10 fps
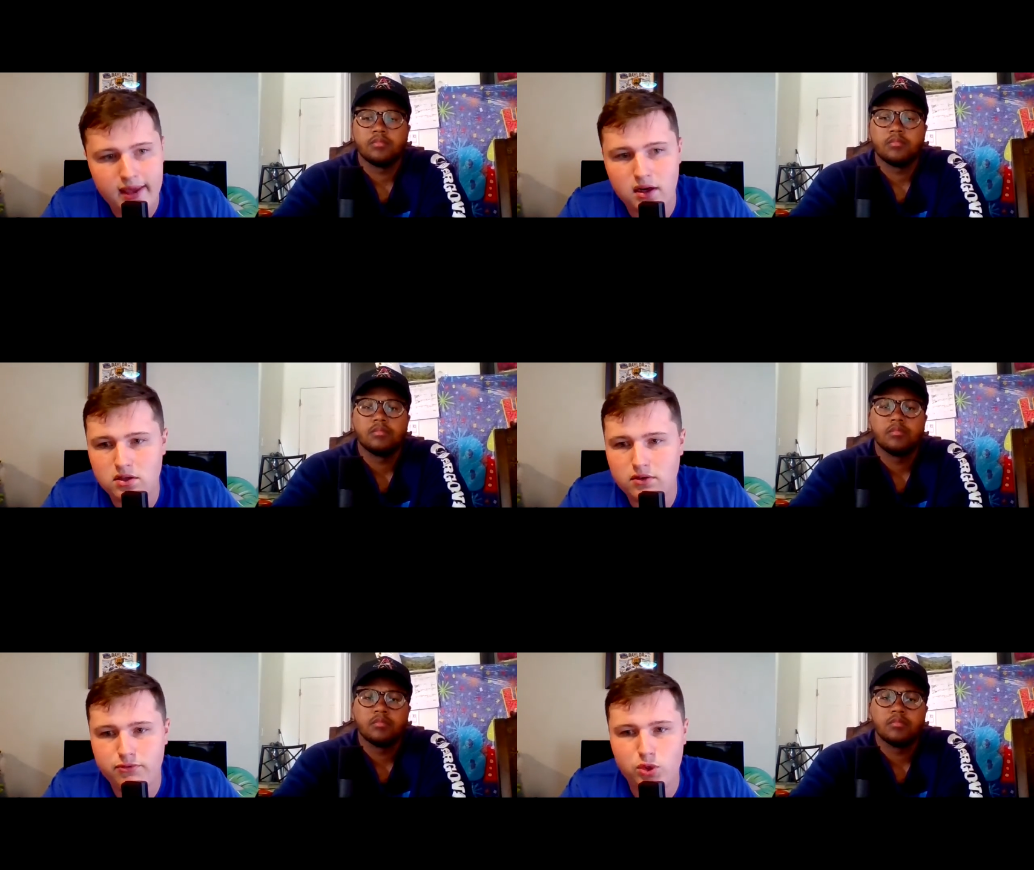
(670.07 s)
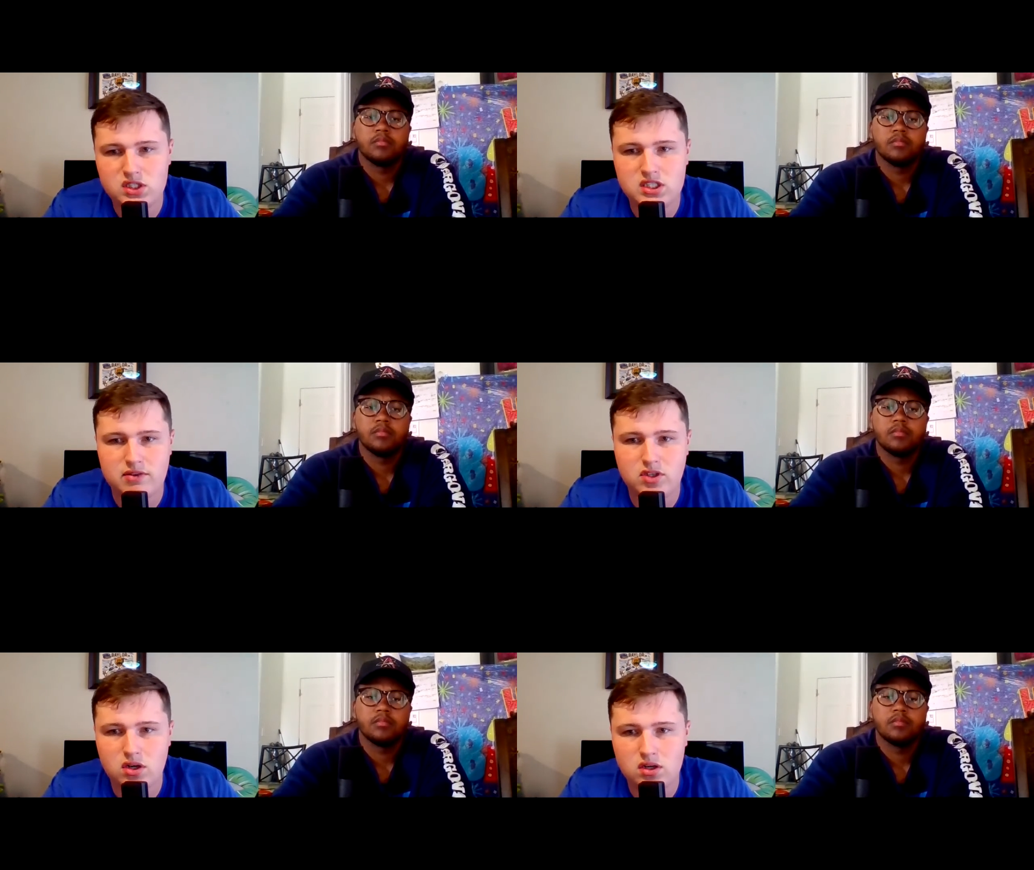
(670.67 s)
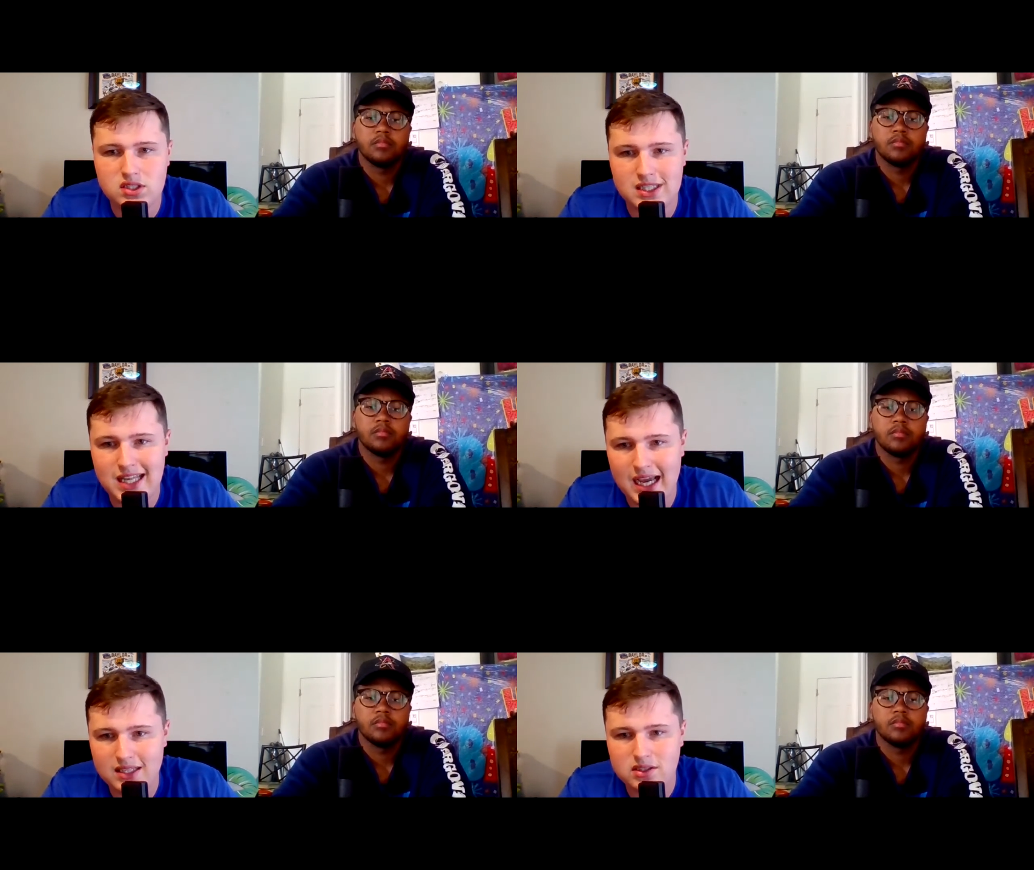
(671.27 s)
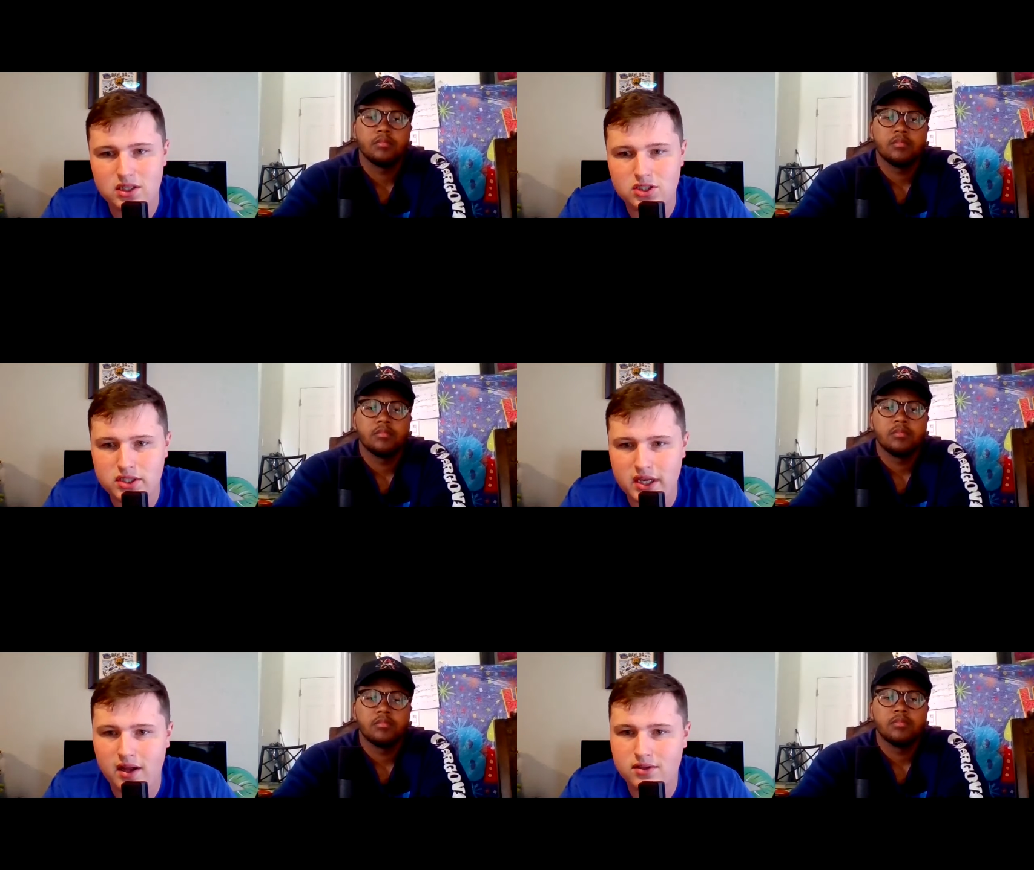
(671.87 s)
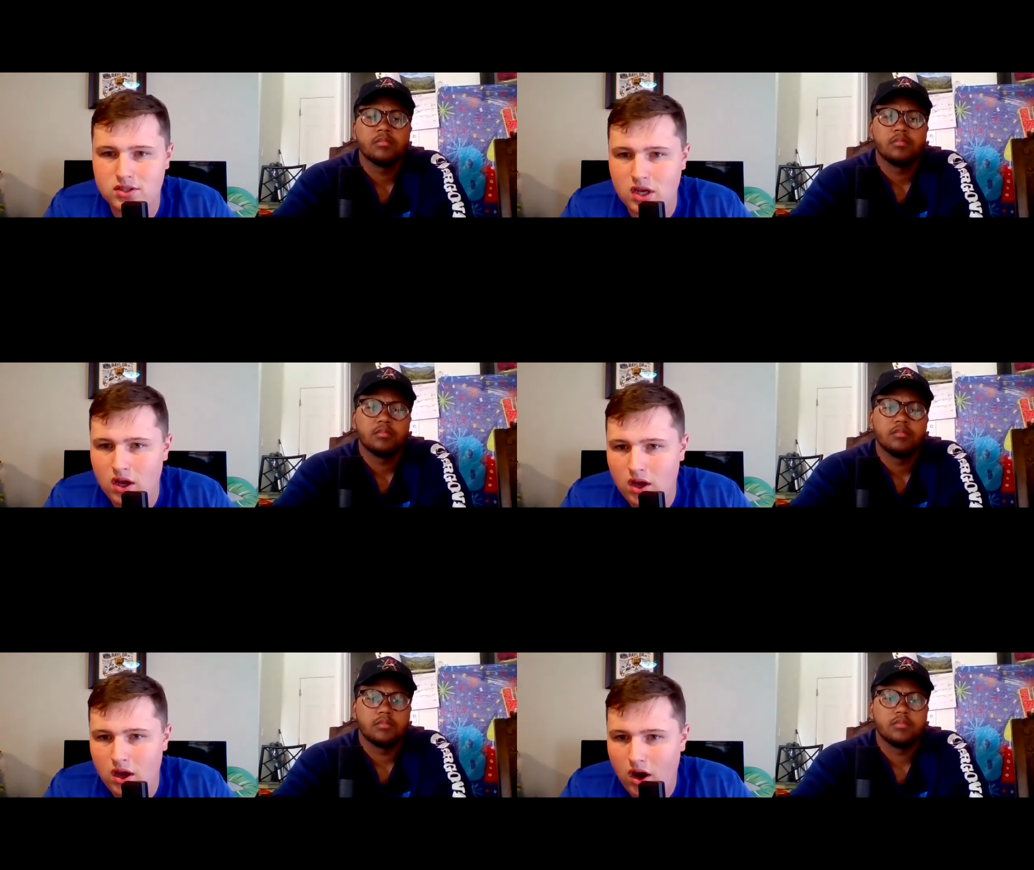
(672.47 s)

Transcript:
Speaker 1: 847 yards and nine touchdowns.